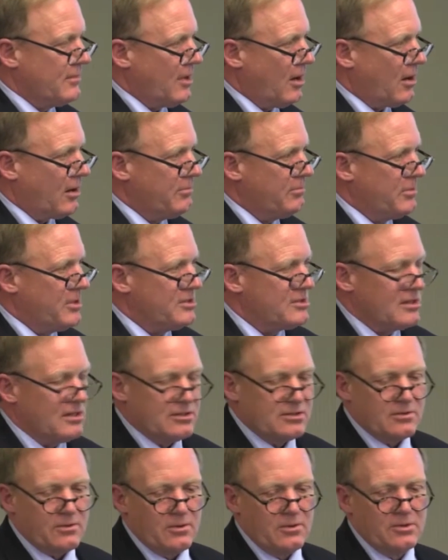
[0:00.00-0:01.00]
our
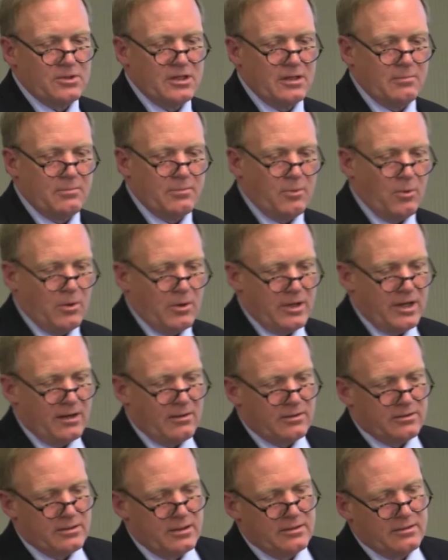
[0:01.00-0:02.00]
busiest cruise ship port
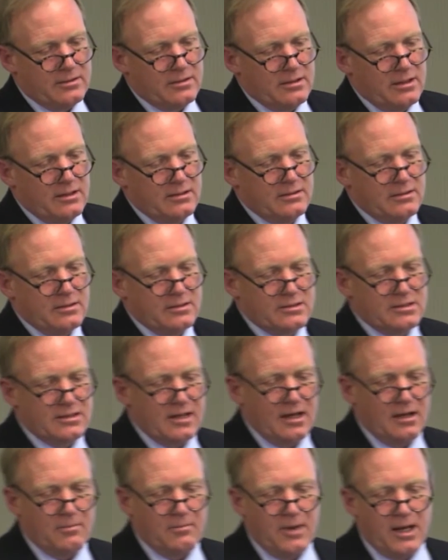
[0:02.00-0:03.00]
here in the
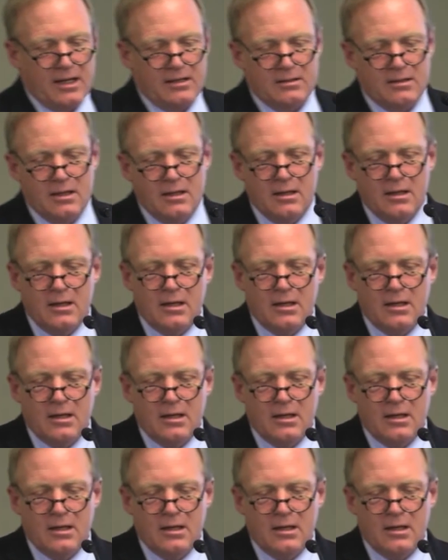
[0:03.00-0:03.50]
state of Maine,